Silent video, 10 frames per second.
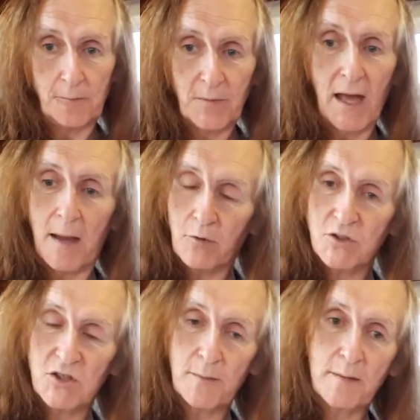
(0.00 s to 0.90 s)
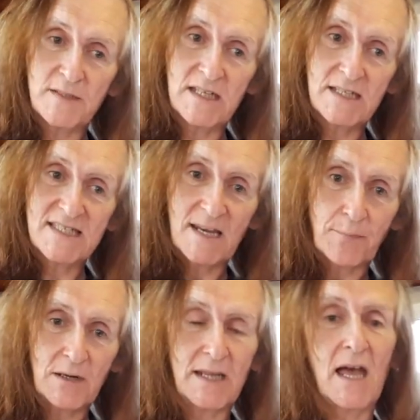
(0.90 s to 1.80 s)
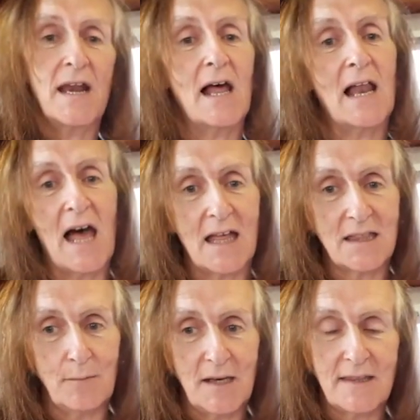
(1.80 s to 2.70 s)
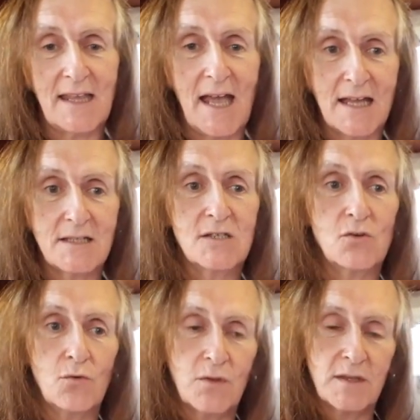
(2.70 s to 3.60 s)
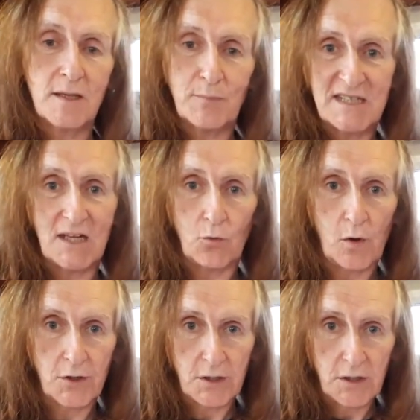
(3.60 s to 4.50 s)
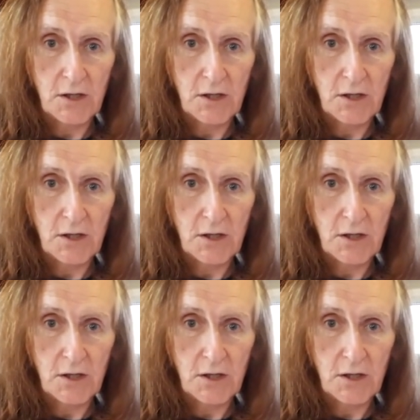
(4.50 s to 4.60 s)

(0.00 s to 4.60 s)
I'm going to do my potatoes separately and I'll add them in at the end so that the potato water